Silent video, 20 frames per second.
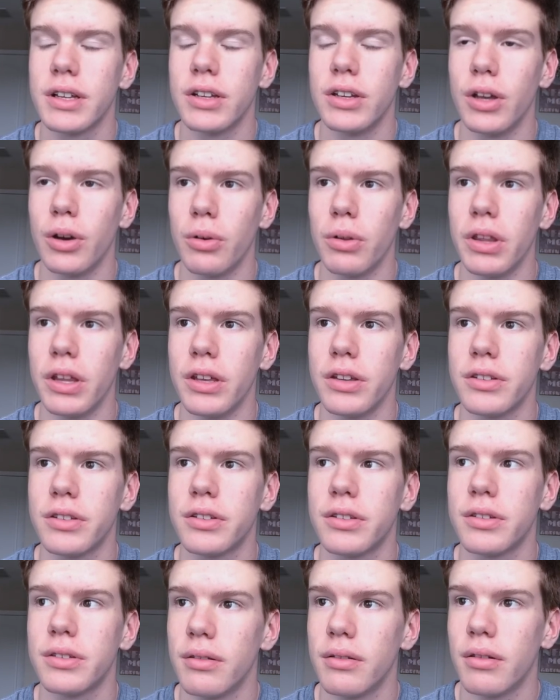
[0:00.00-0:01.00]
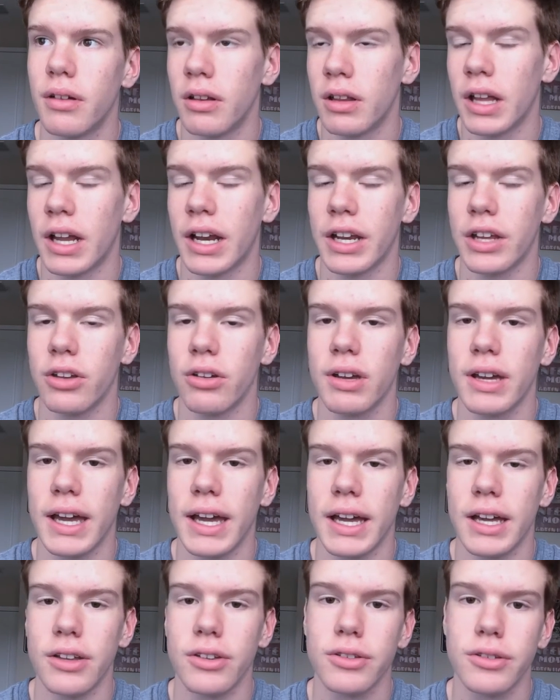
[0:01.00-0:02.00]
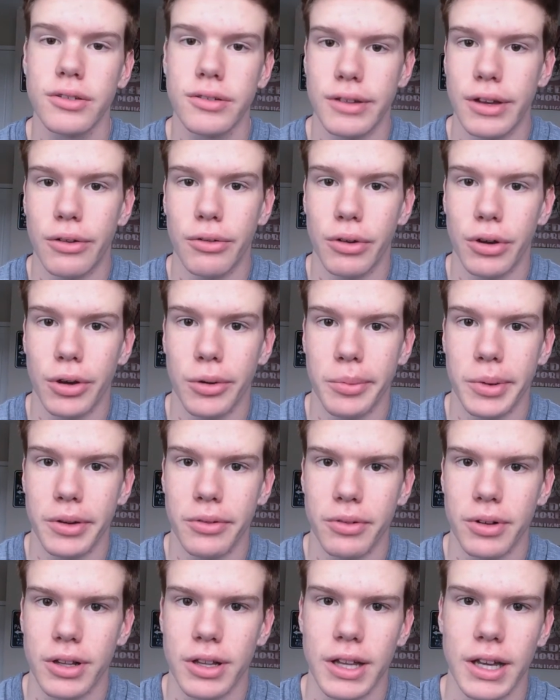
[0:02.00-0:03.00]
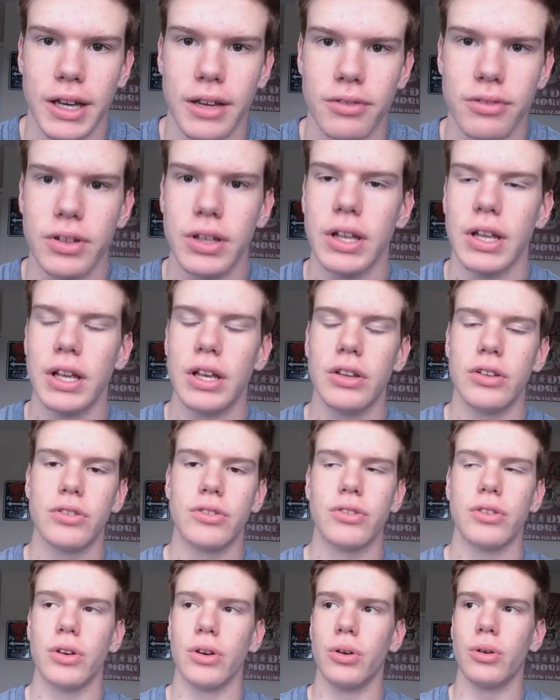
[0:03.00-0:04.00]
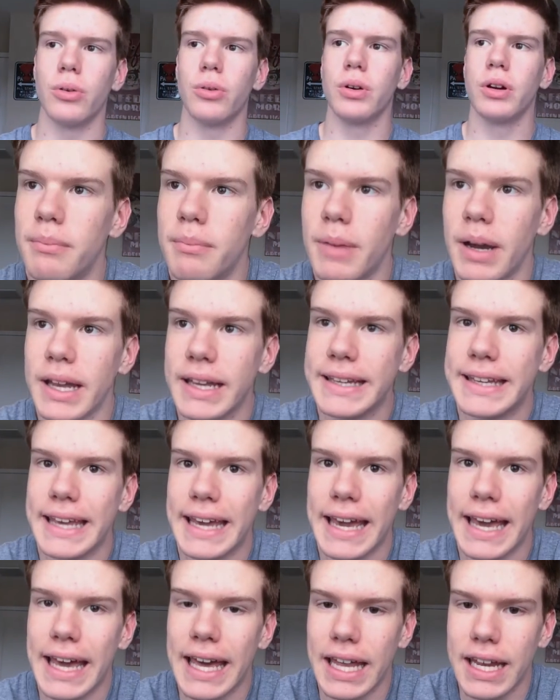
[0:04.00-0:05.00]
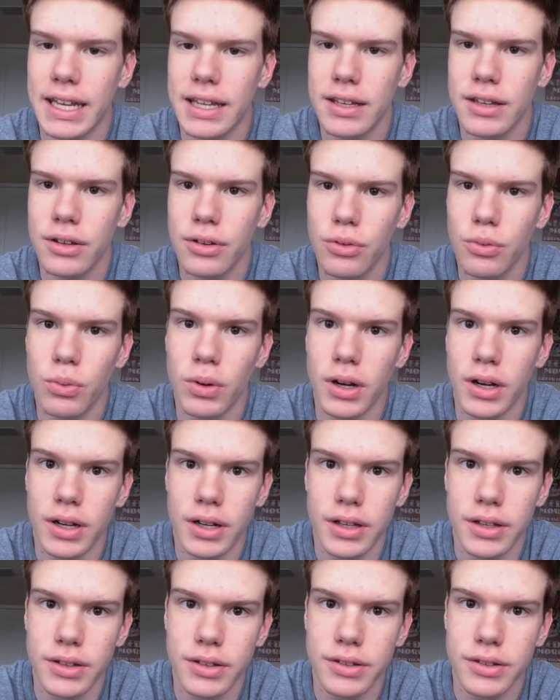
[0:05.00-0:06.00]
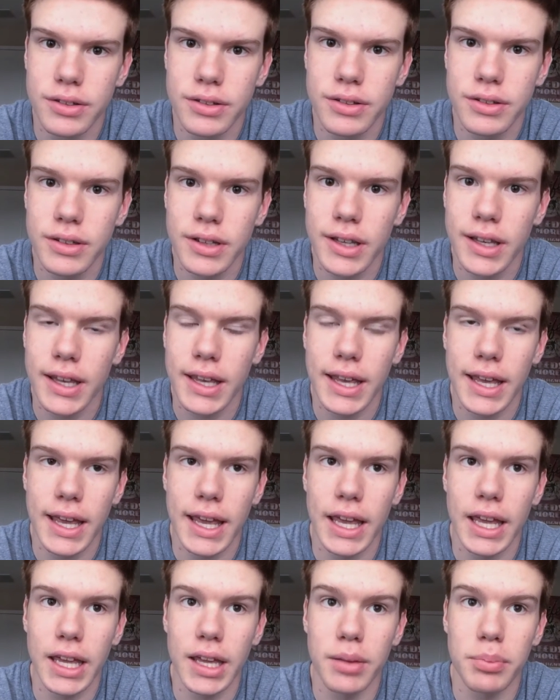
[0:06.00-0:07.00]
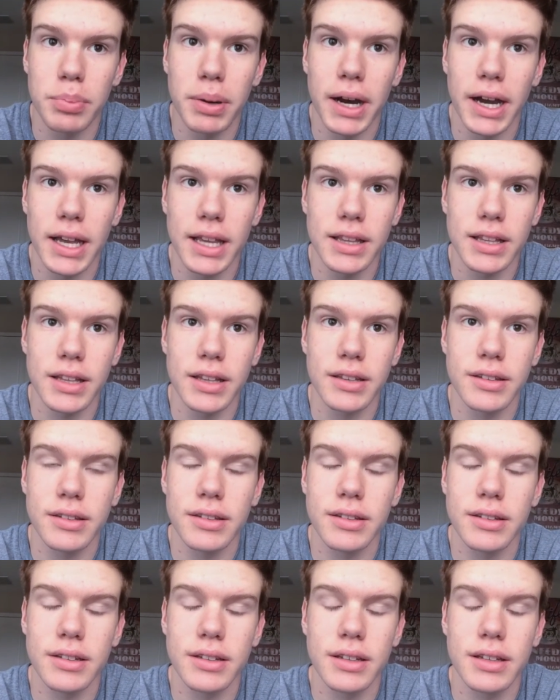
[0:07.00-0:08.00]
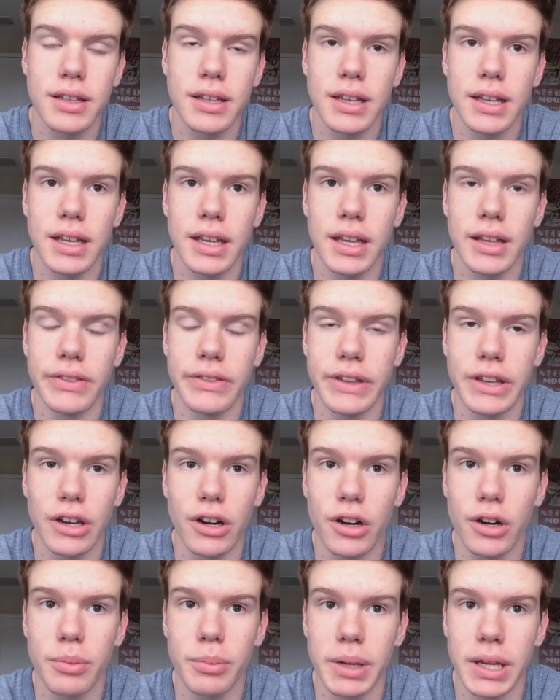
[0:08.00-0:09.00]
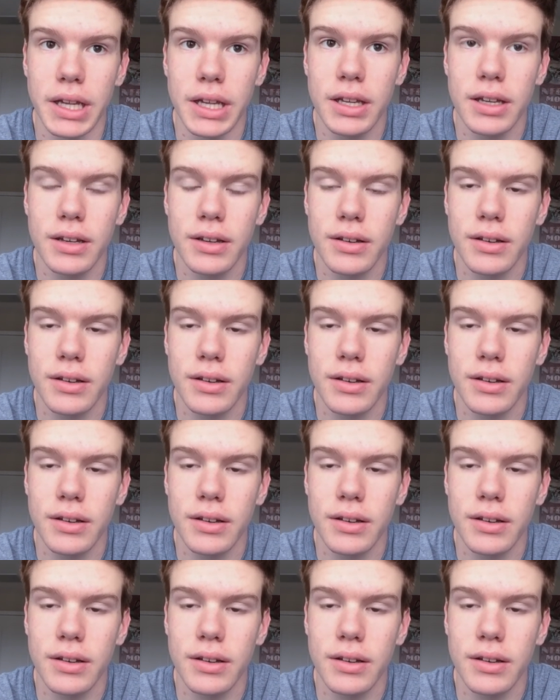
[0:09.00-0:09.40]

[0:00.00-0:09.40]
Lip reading: know this. A lot of you guys don't know me in real life. So, my dad was a pilot in the Army.